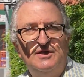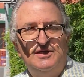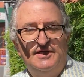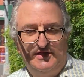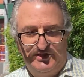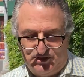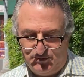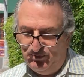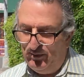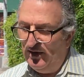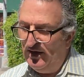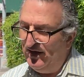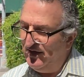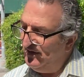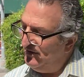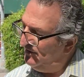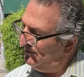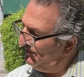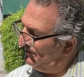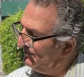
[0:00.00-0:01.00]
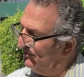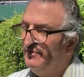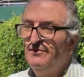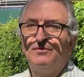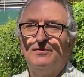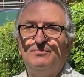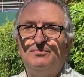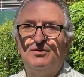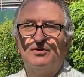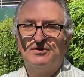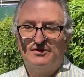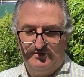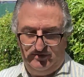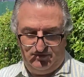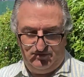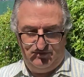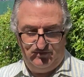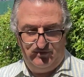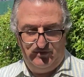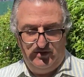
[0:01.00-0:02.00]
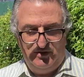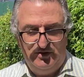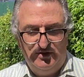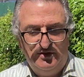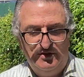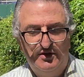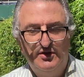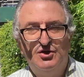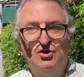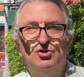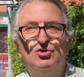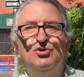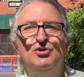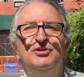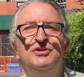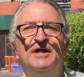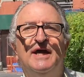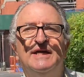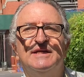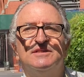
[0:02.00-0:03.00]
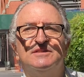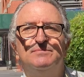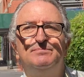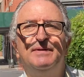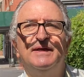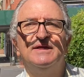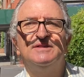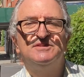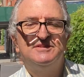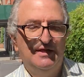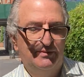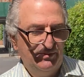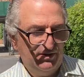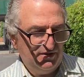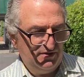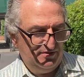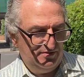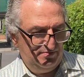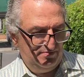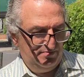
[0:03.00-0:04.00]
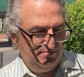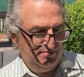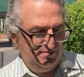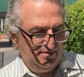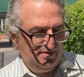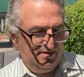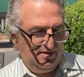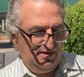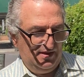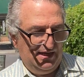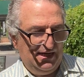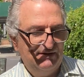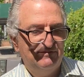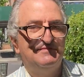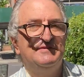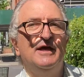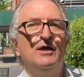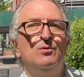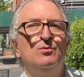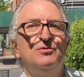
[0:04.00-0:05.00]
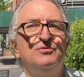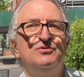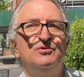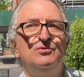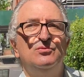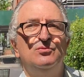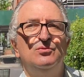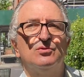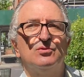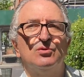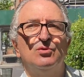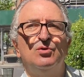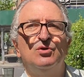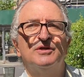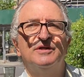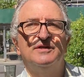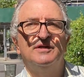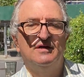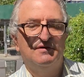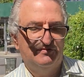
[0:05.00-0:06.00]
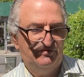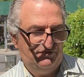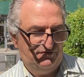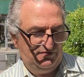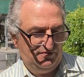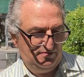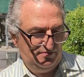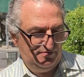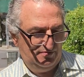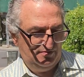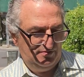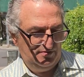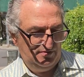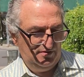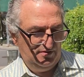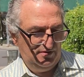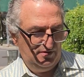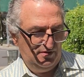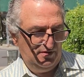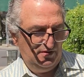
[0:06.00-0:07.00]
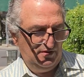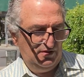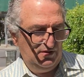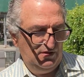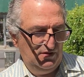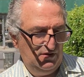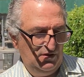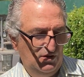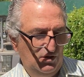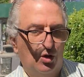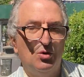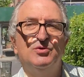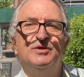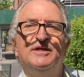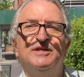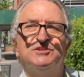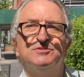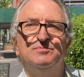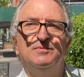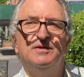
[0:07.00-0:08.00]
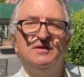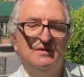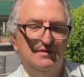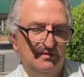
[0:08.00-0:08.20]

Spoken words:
inspired from the book. Good night, pandemic. I've dealt with you long enough. Oh, kiss me.